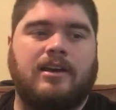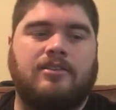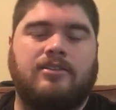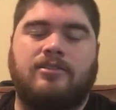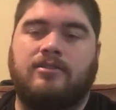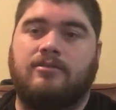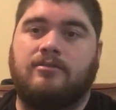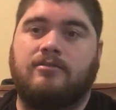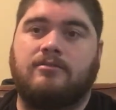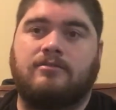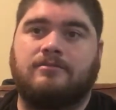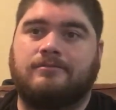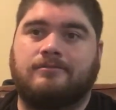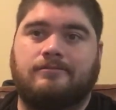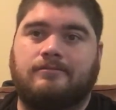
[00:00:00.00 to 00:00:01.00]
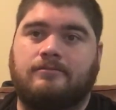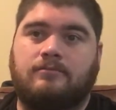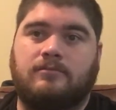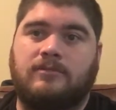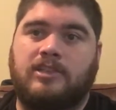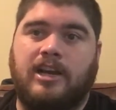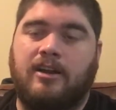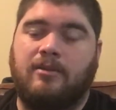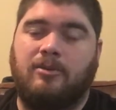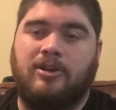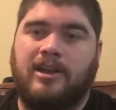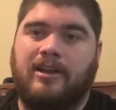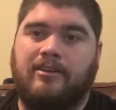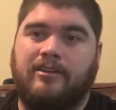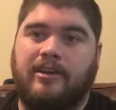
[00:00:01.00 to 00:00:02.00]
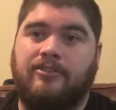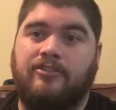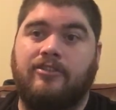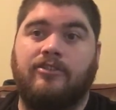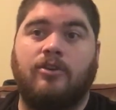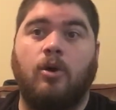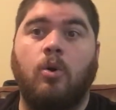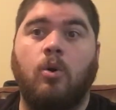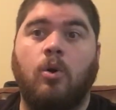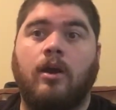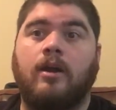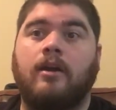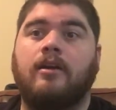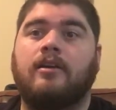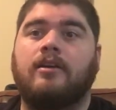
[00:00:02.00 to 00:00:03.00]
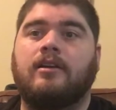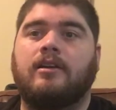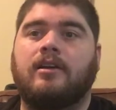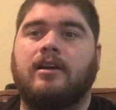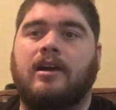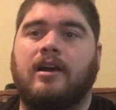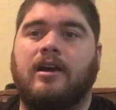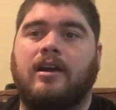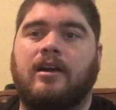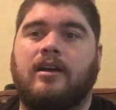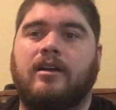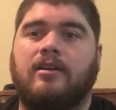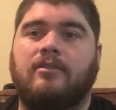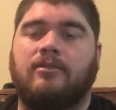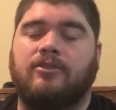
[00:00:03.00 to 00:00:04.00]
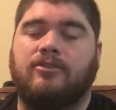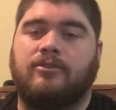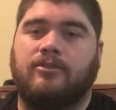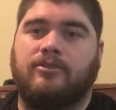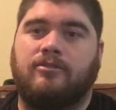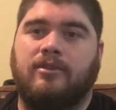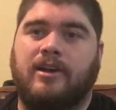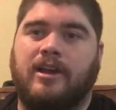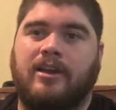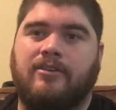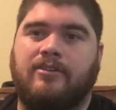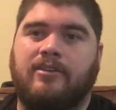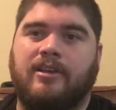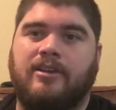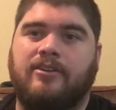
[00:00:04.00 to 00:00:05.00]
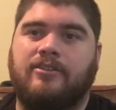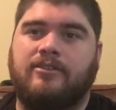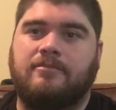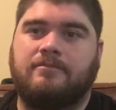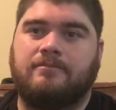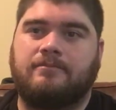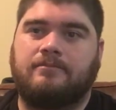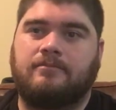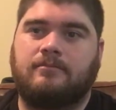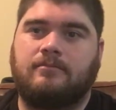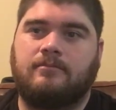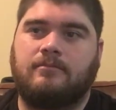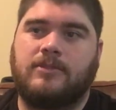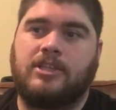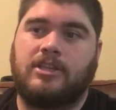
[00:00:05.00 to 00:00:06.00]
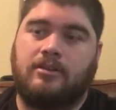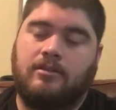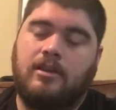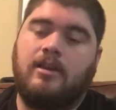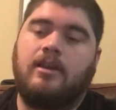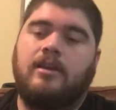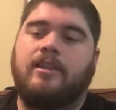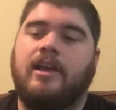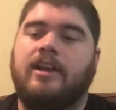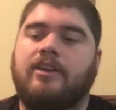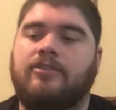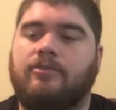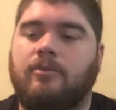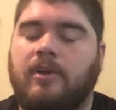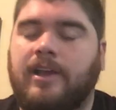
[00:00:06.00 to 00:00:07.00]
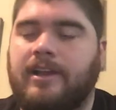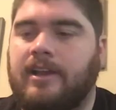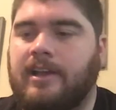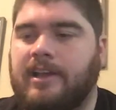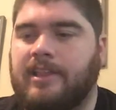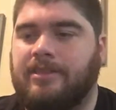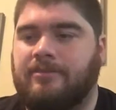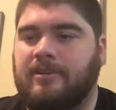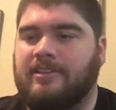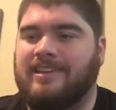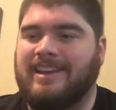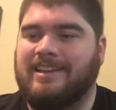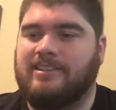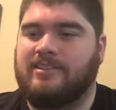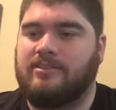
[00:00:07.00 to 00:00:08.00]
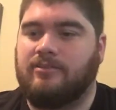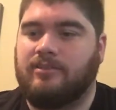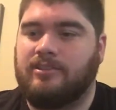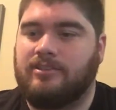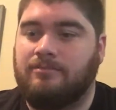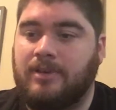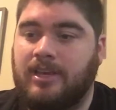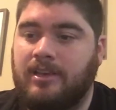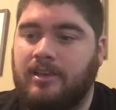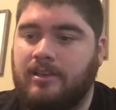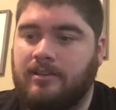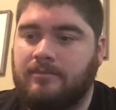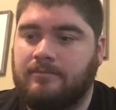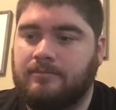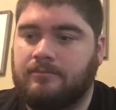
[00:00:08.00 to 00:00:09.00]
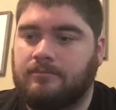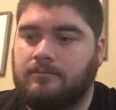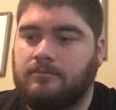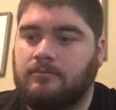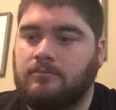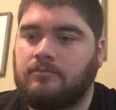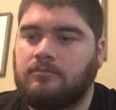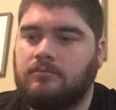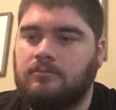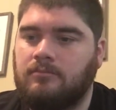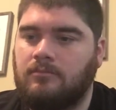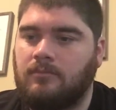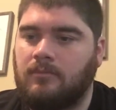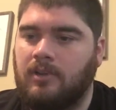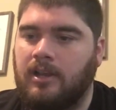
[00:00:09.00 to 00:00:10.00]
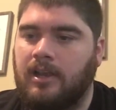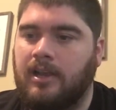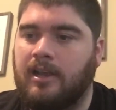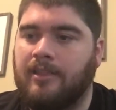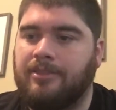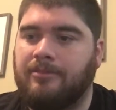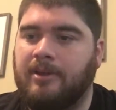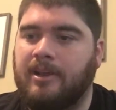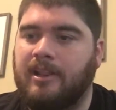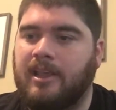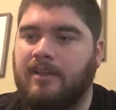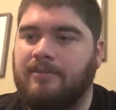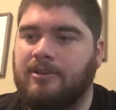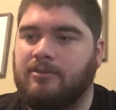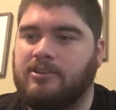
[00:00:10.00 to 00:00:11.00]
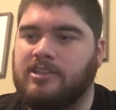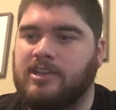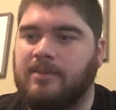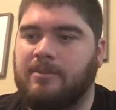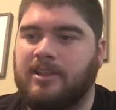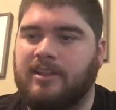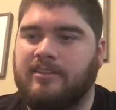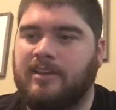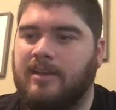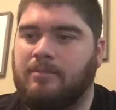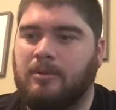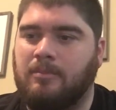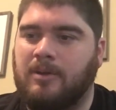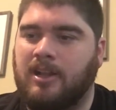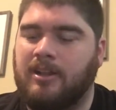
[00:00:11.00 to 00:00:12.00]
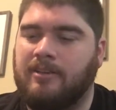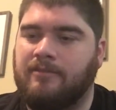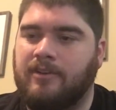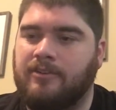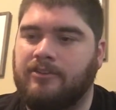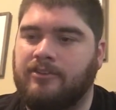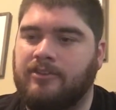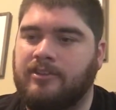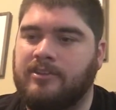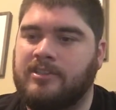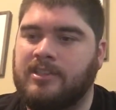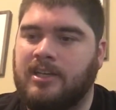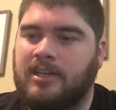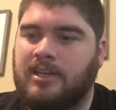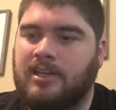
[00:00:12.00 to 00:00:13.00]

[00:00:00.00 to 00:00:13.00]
do terrible calculations or resort to our calculators. So that is what 310 is going to be. 311, we're skipping that's hyperbolic functions.